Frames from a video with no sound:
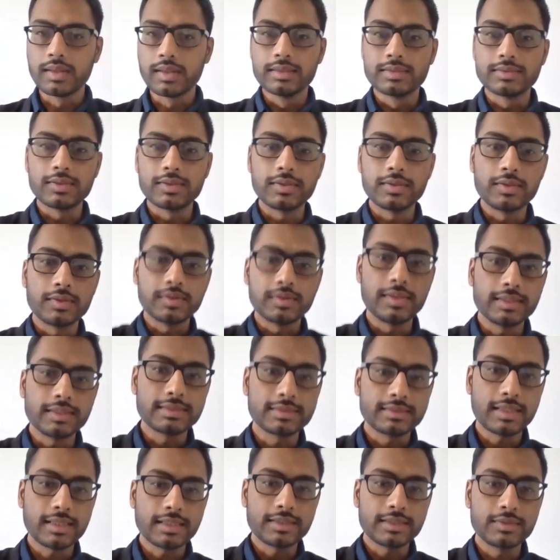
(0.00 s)
So let's
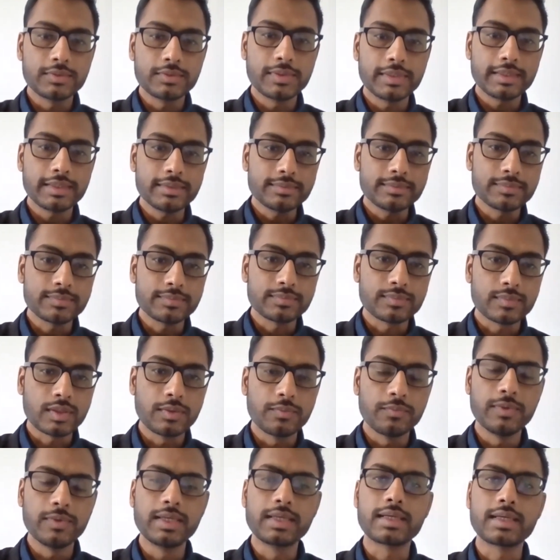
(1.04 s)
start today.
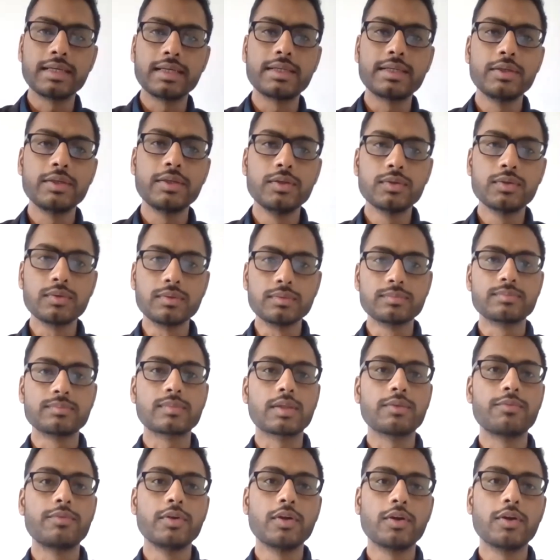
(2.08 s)
We'll continue
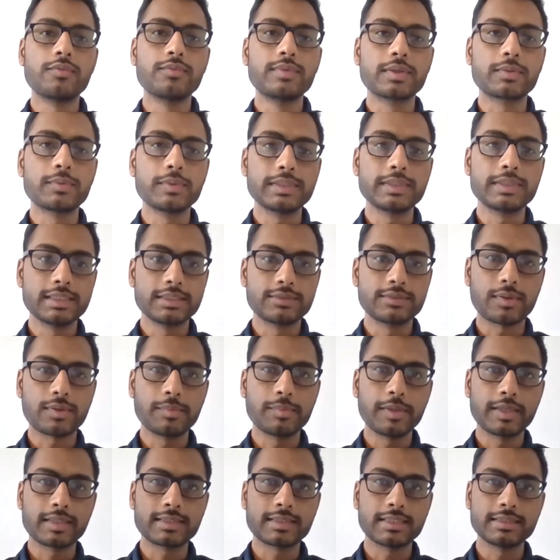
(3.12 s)
a few of the questions
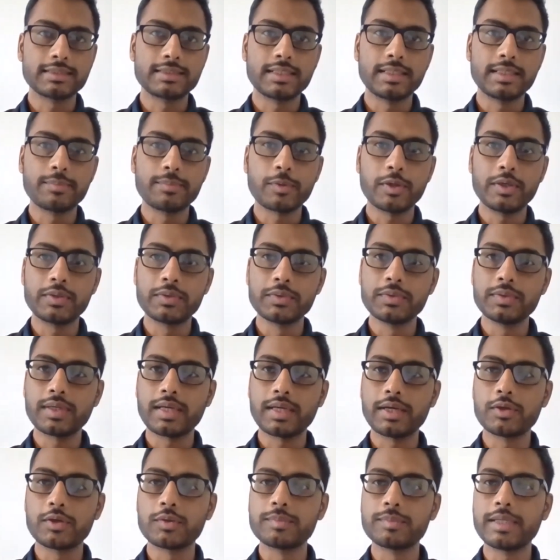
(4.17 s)
from exercise 3.2.
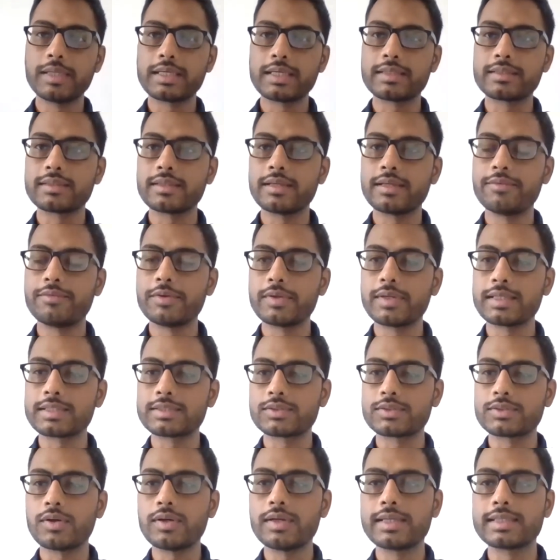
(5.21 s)
I hope that everyone has
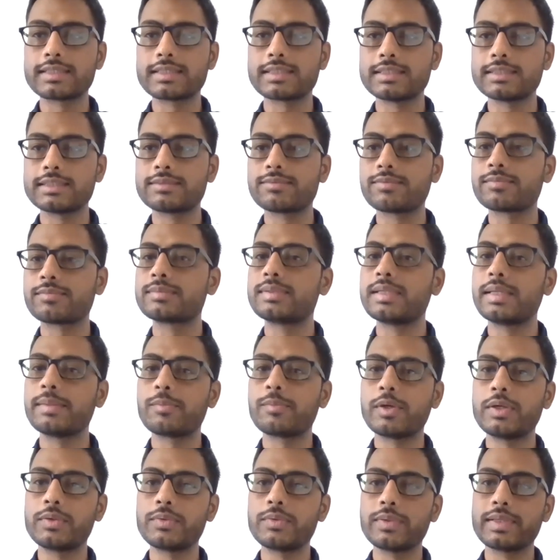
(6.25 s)
solved exercise
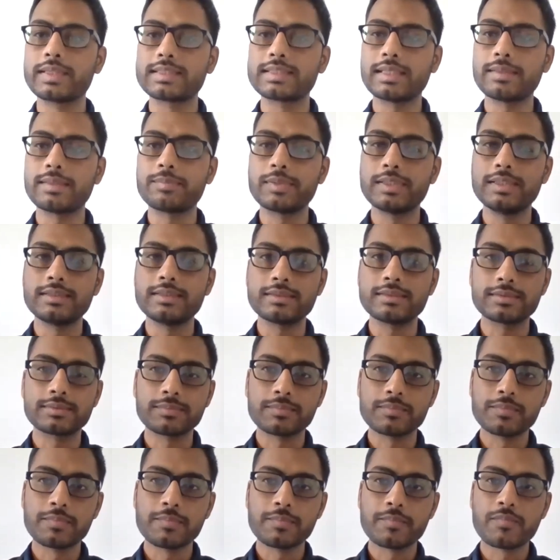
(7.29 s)
3.2 examples.
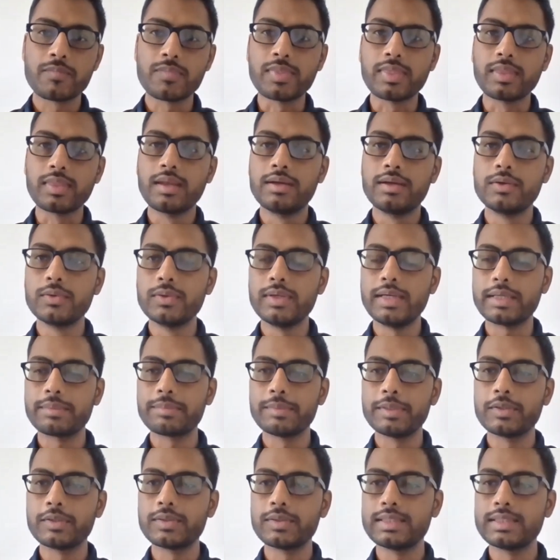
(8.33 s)
Do let
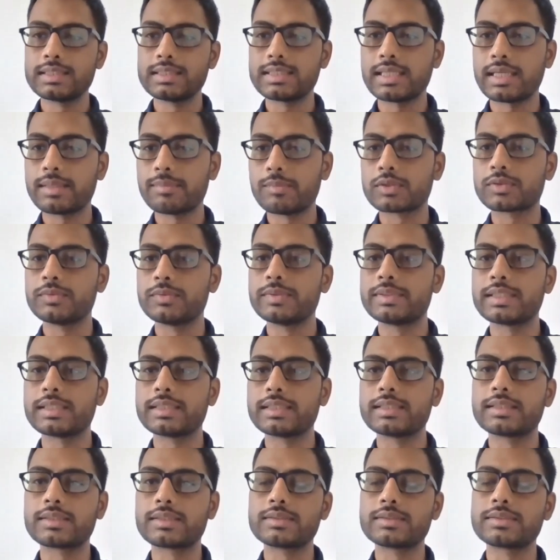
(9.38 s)
me know in the chat box which are
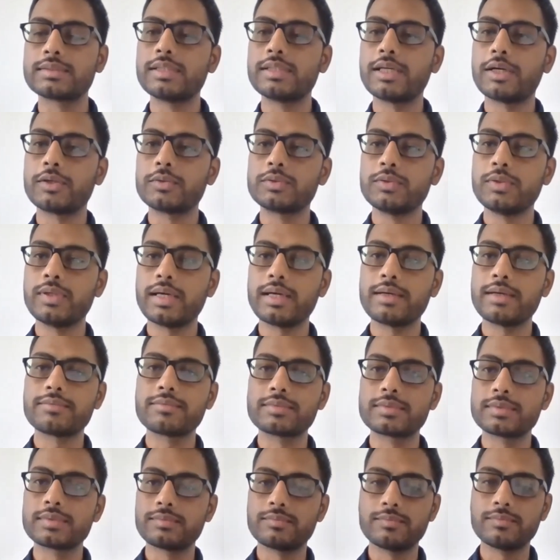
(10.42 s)
the doubts you have.
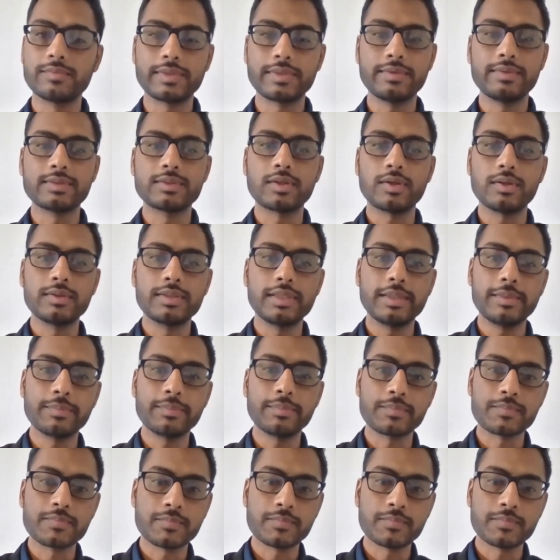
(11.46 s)
We'll solve them.